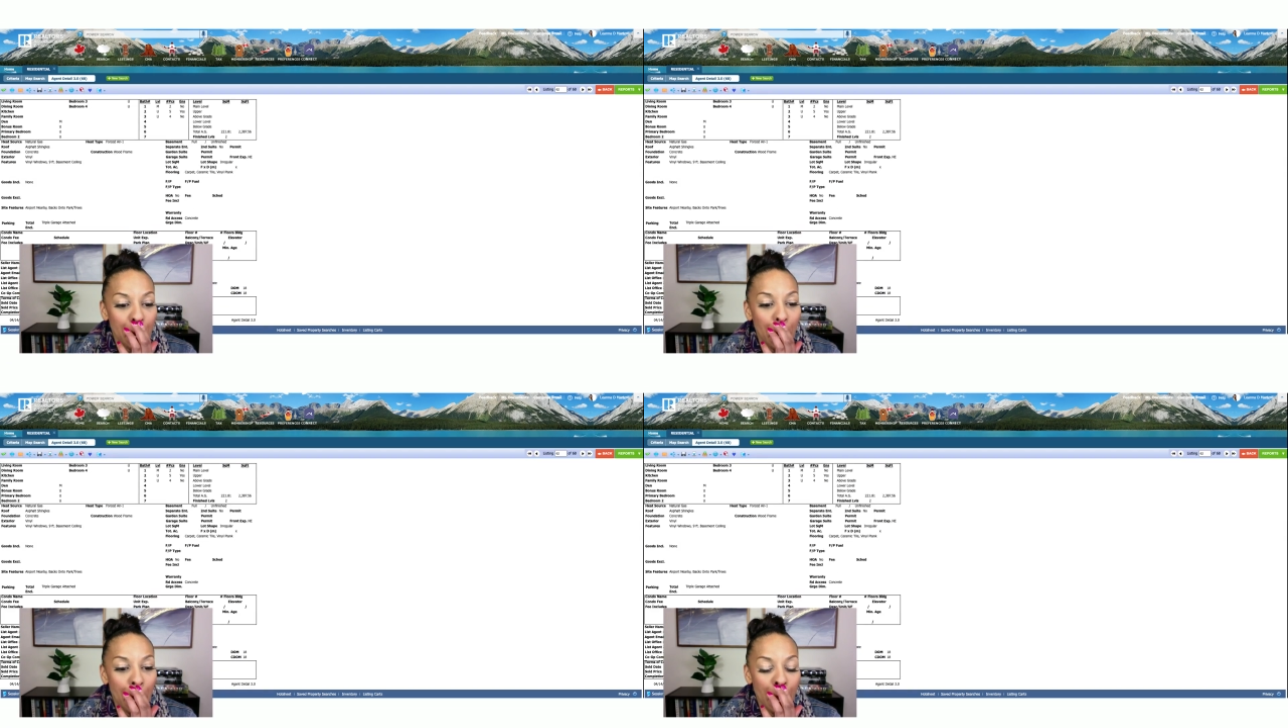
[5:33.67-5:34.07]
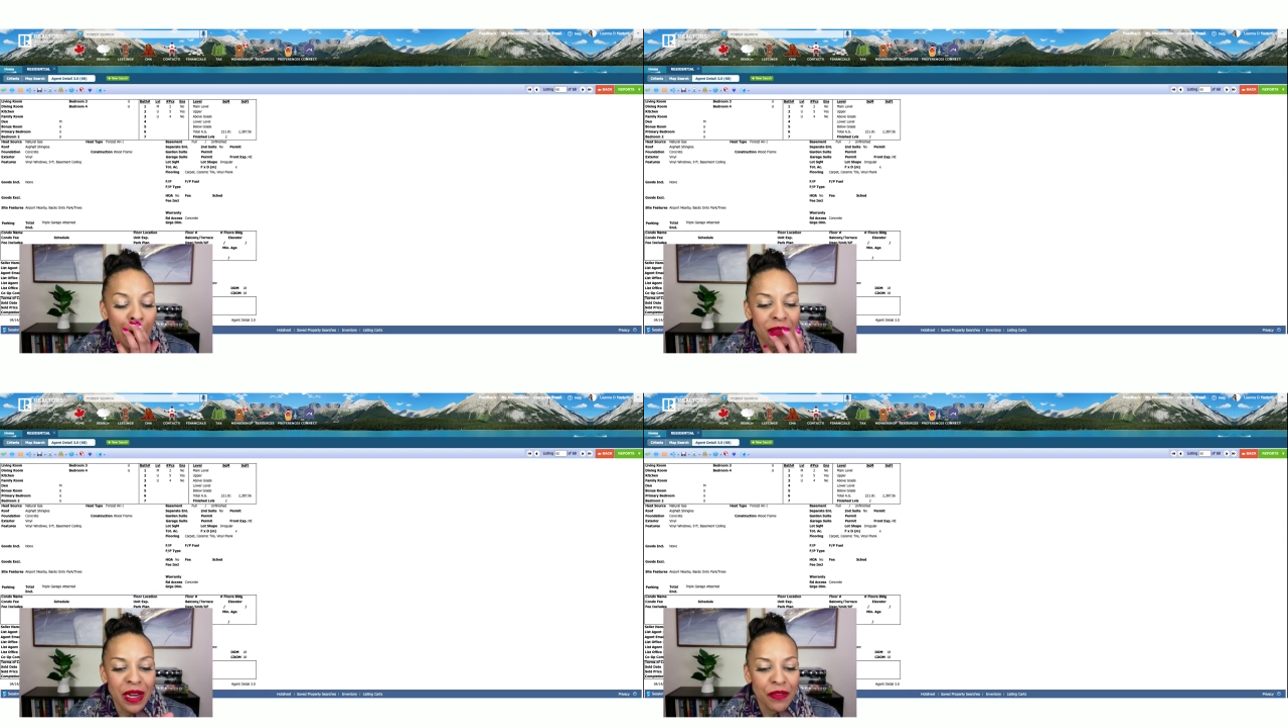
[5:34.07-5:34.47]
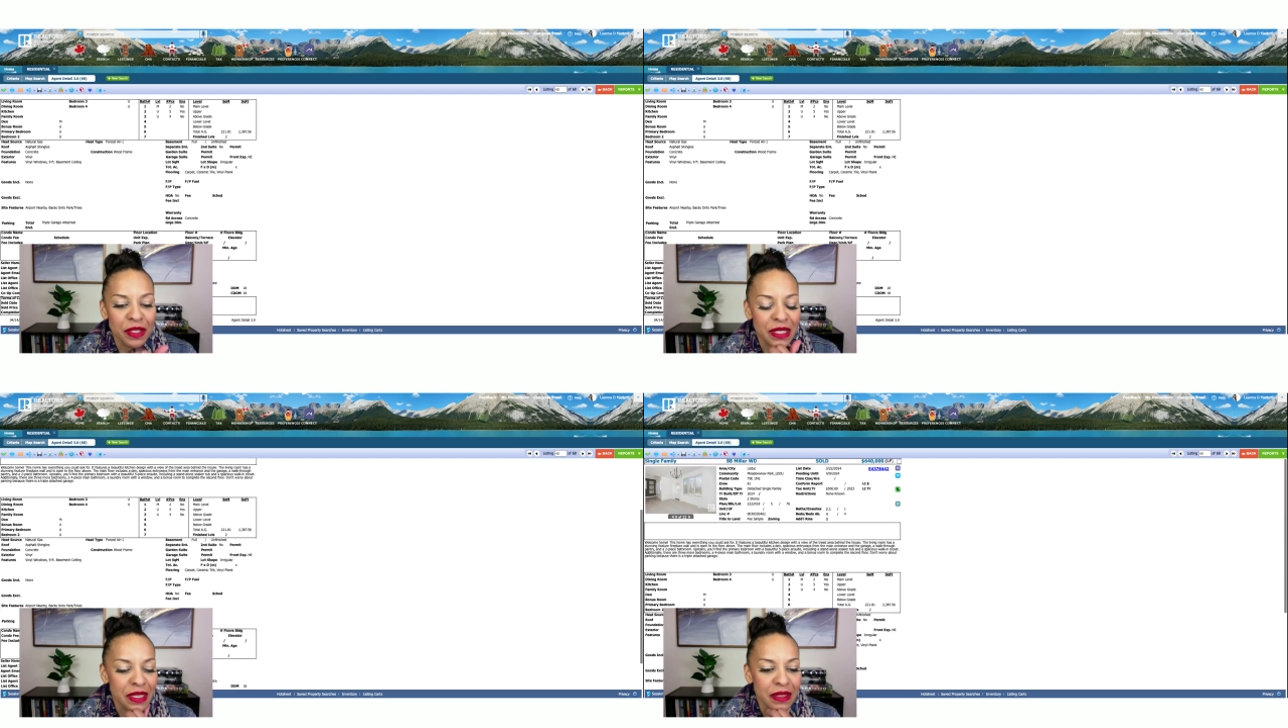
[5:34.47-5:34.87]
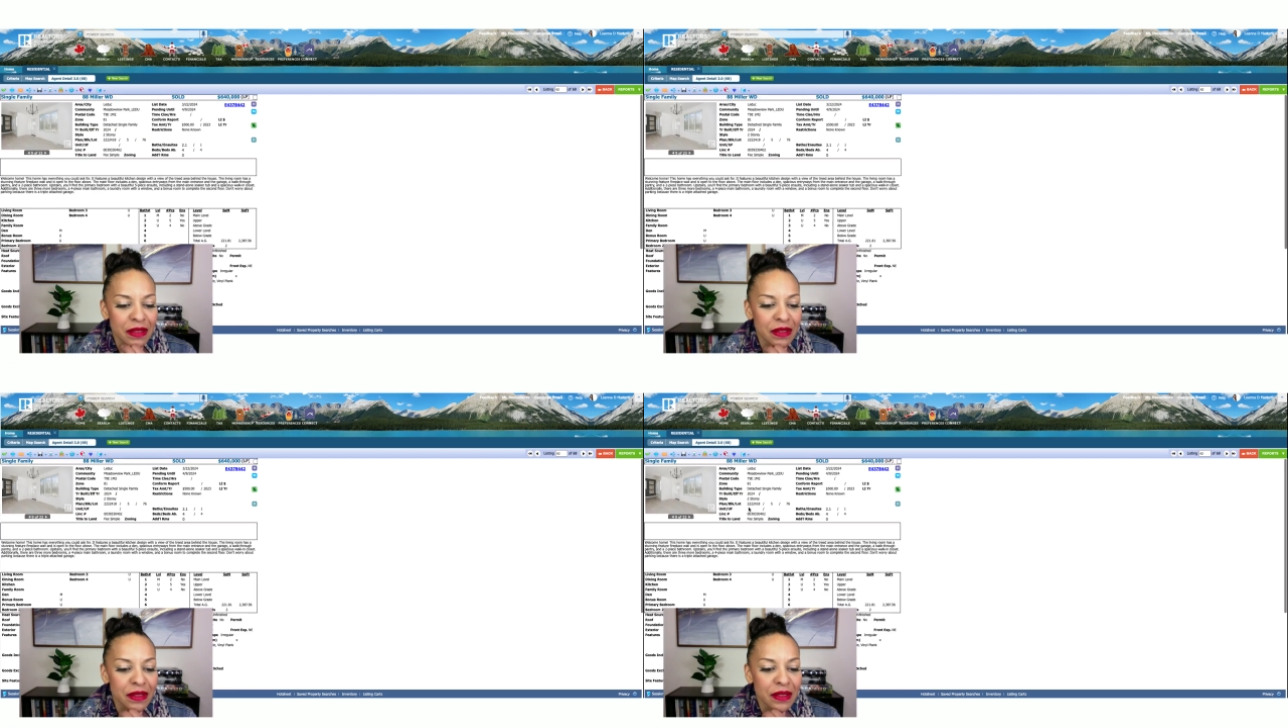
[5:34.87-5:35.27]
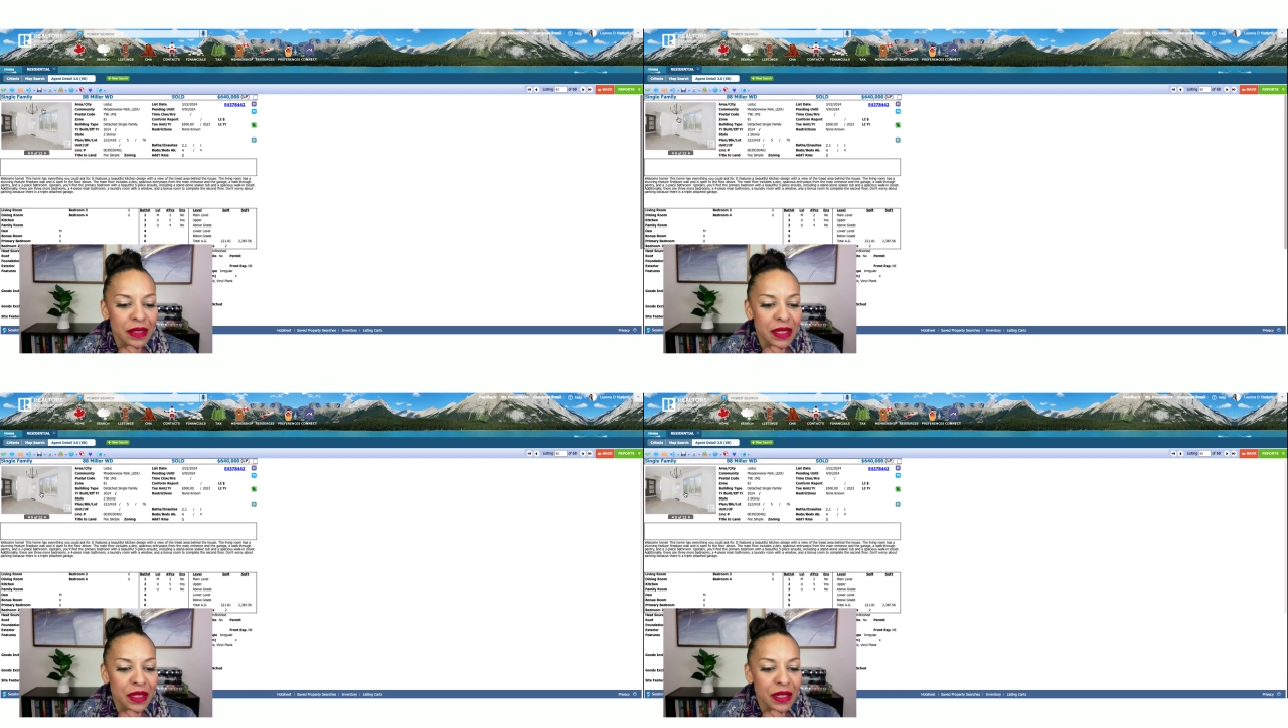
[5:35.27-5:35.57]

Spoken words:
I've never seen, you